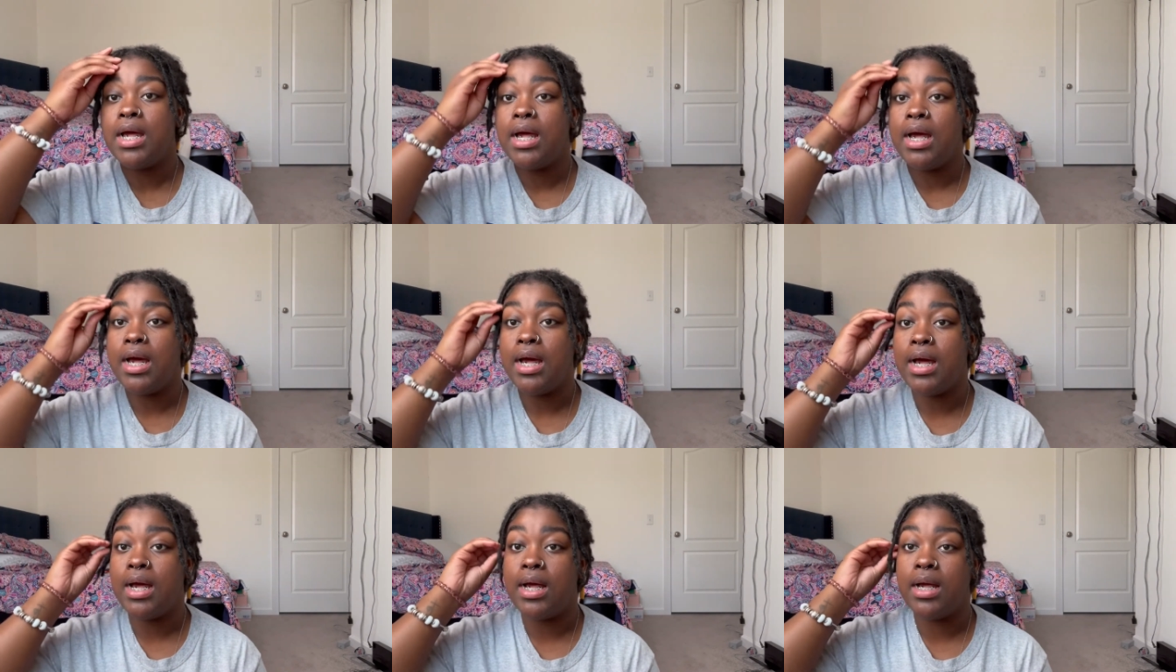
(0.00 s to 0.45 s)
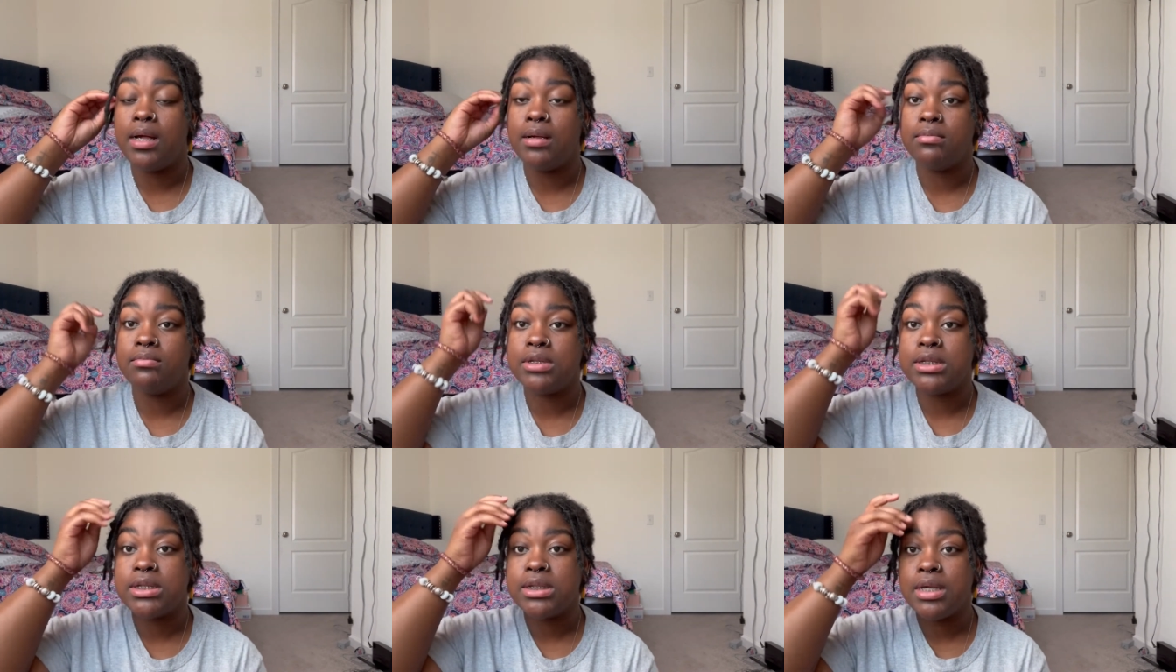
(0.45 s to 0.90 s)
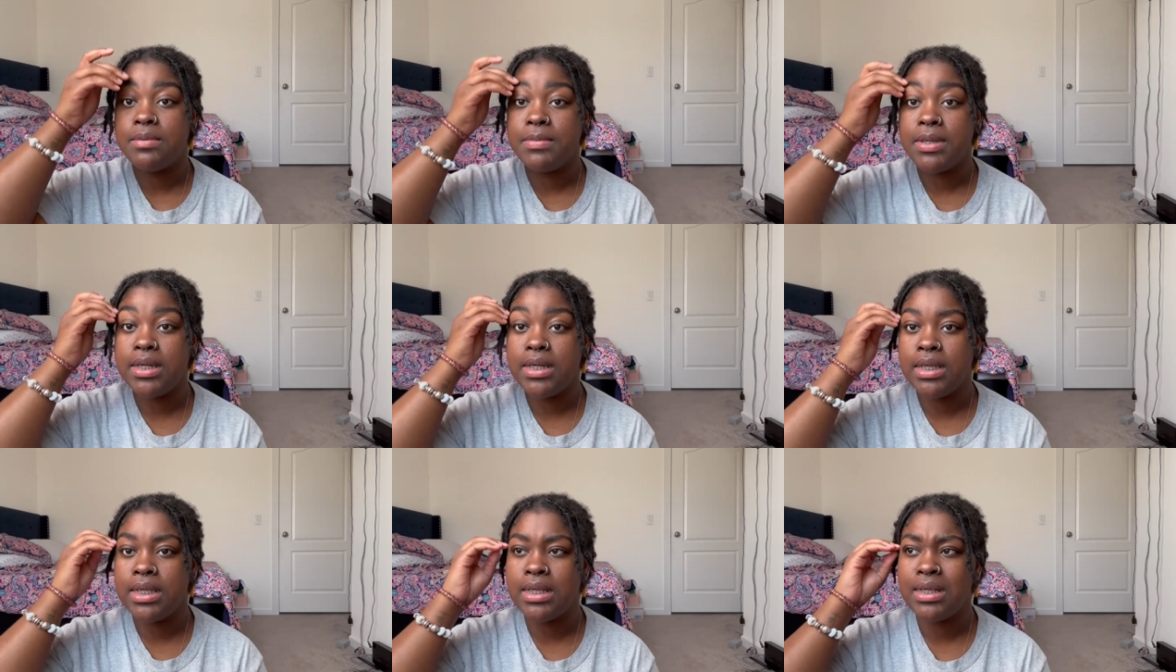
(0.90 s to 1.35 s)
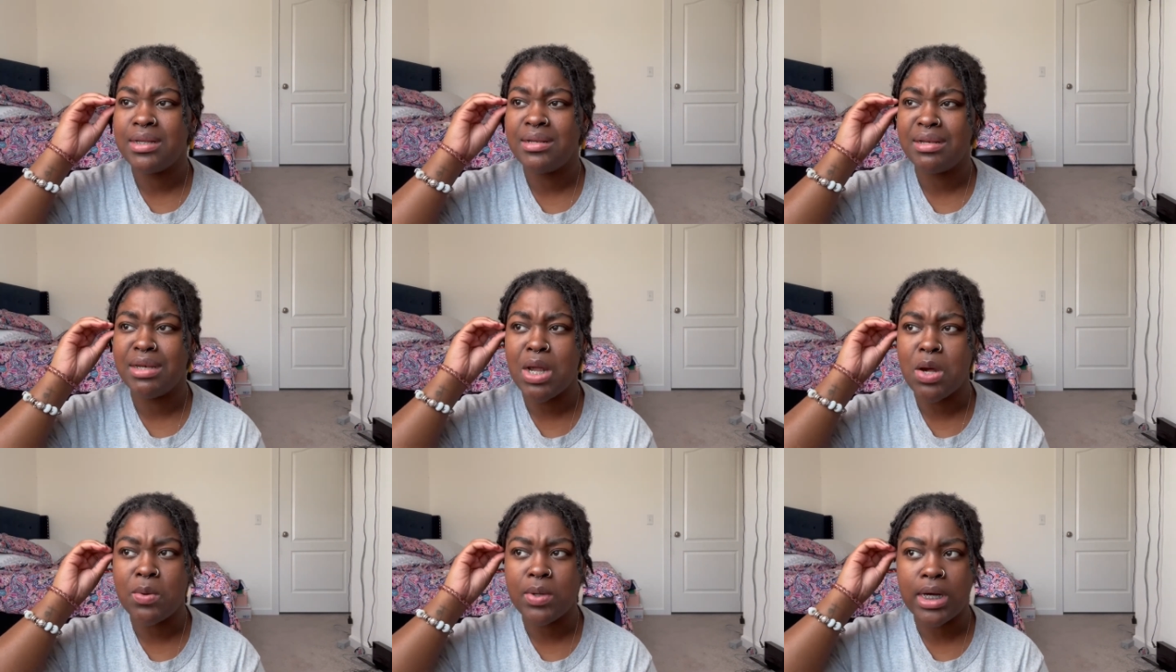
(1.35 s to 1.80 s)
um, just let me
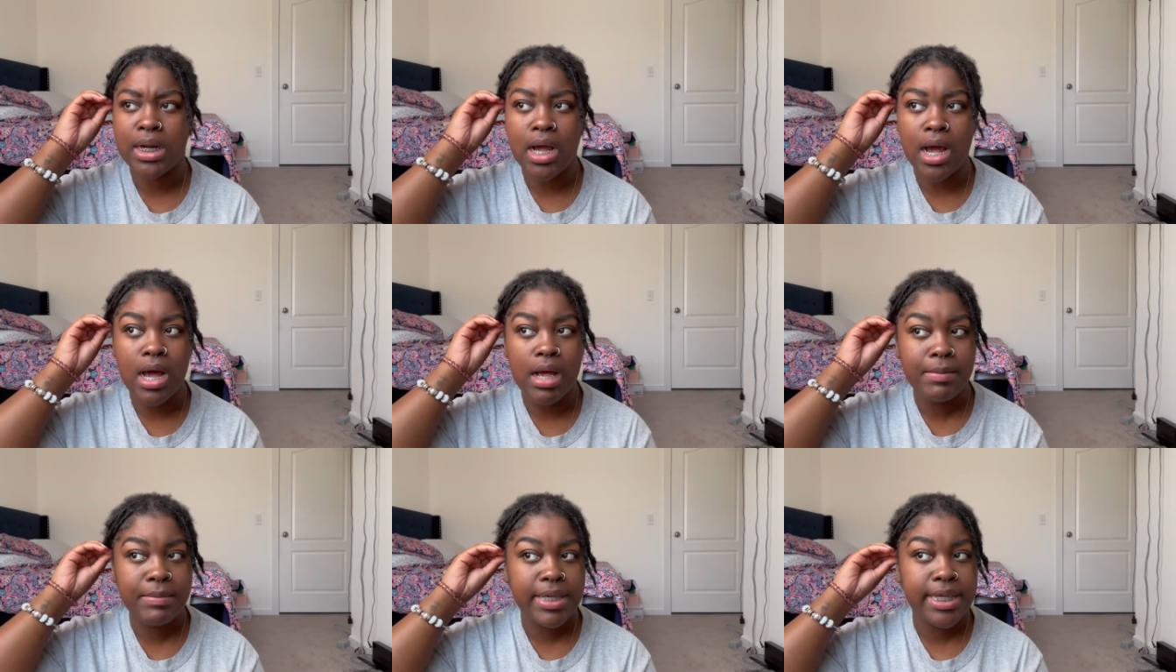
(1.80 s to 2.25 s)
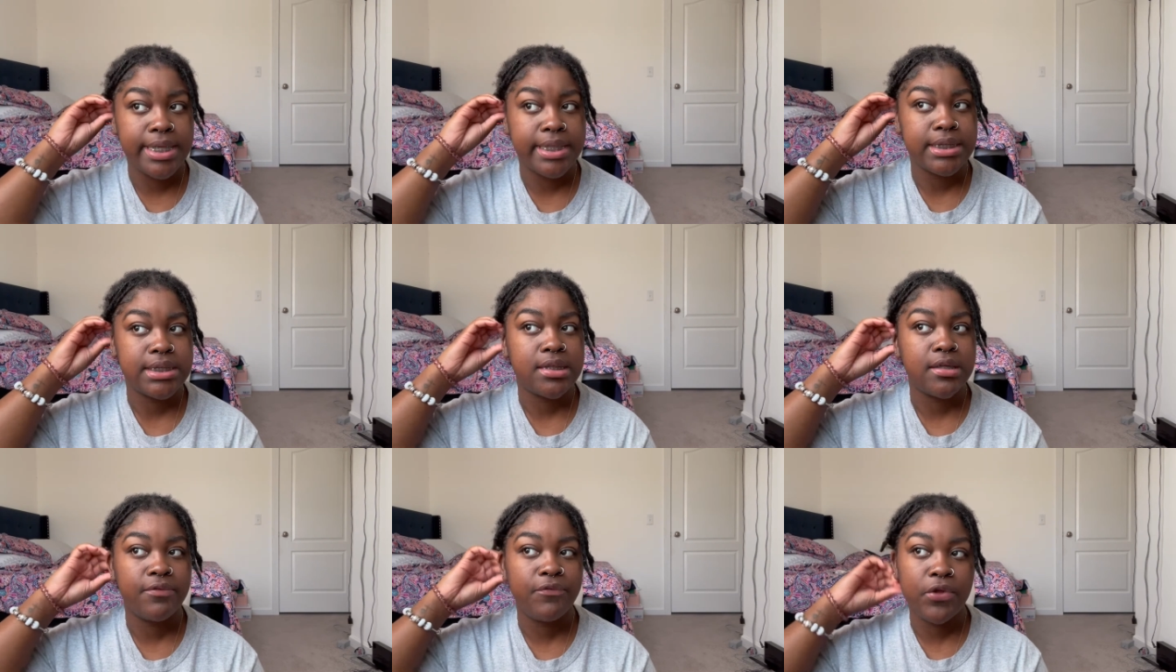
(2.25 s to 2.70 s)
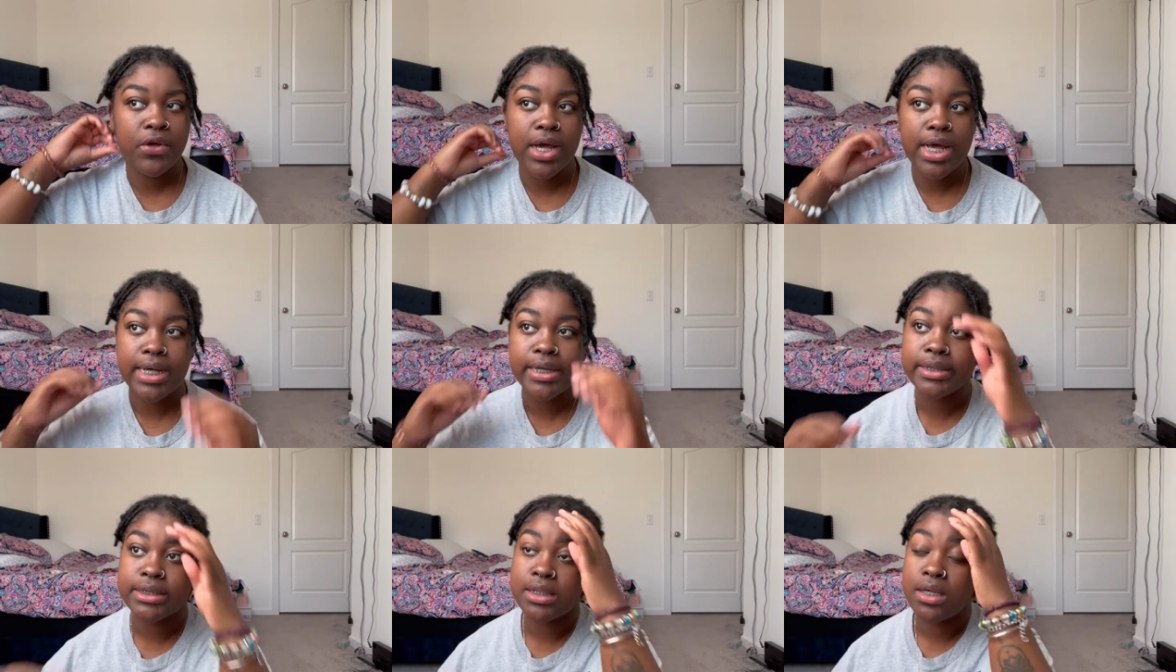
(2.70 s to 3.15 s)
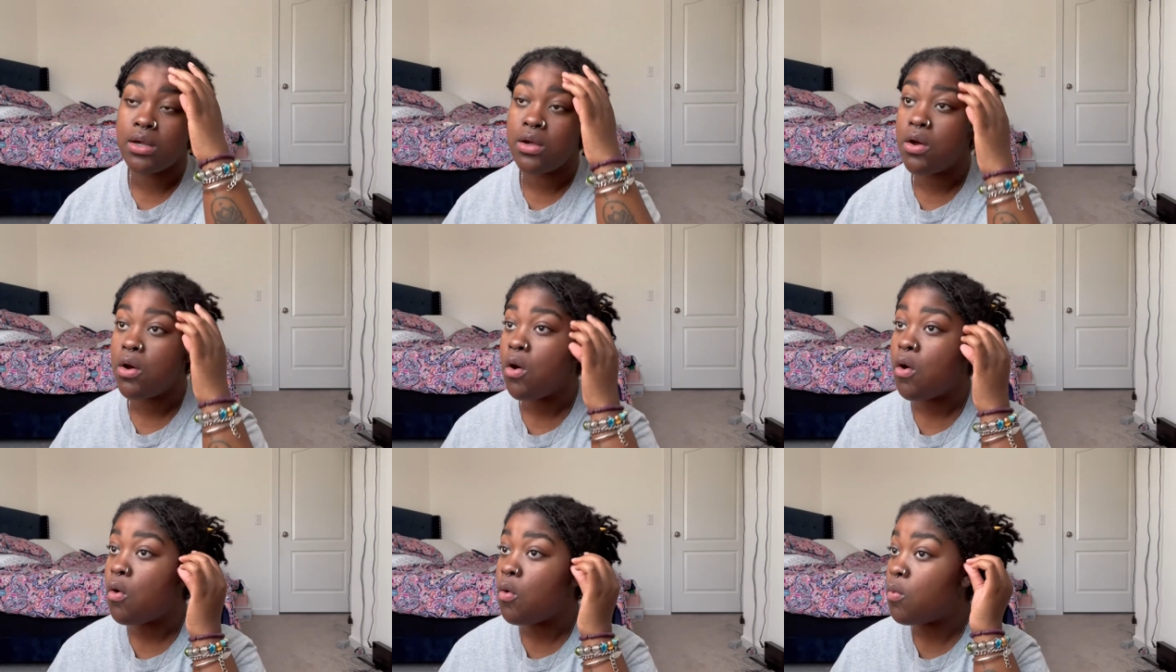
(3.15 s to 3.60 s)
know in the comments if you guys
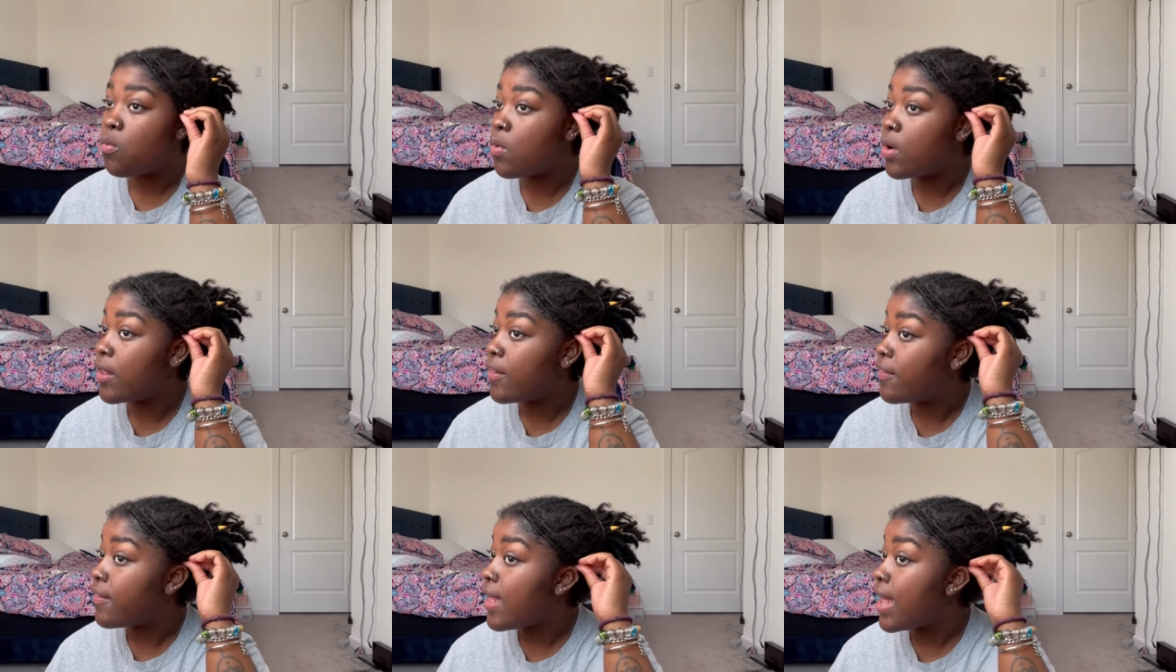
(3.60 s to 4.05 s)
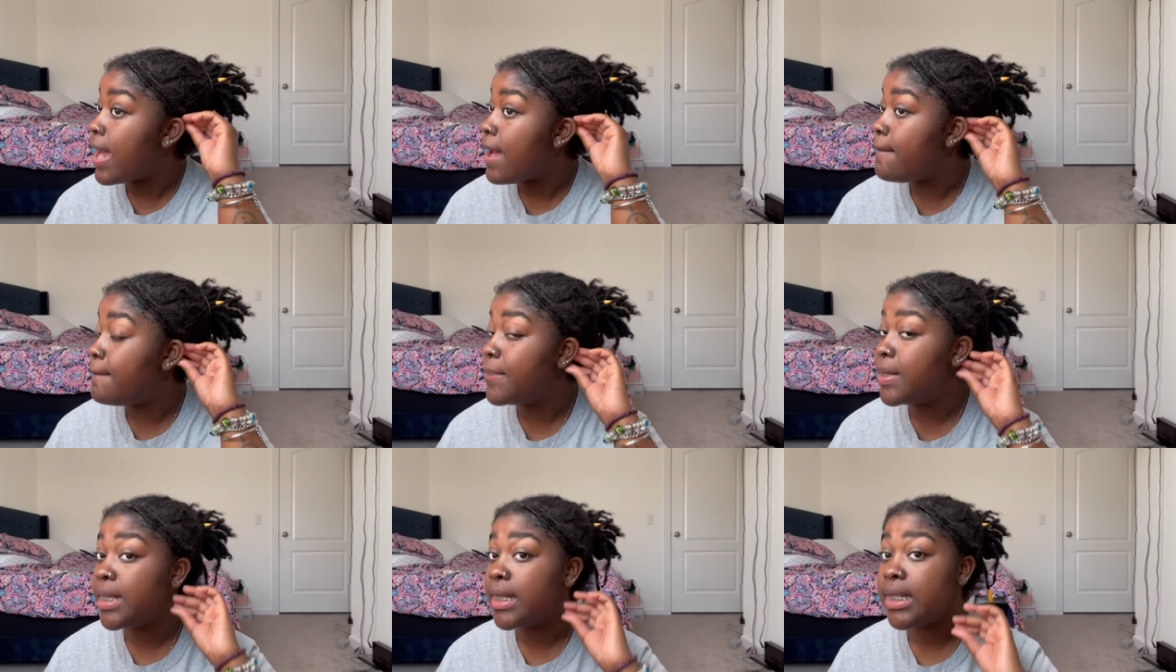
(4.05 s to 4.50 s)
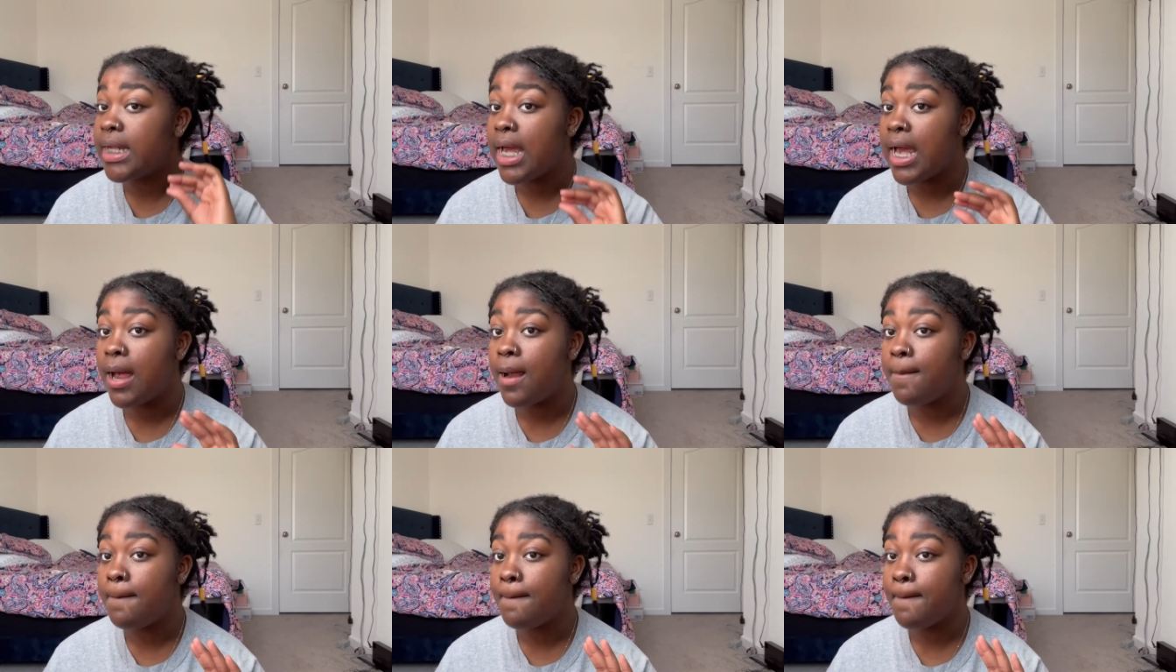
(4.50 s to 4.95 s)
want that. But yeah.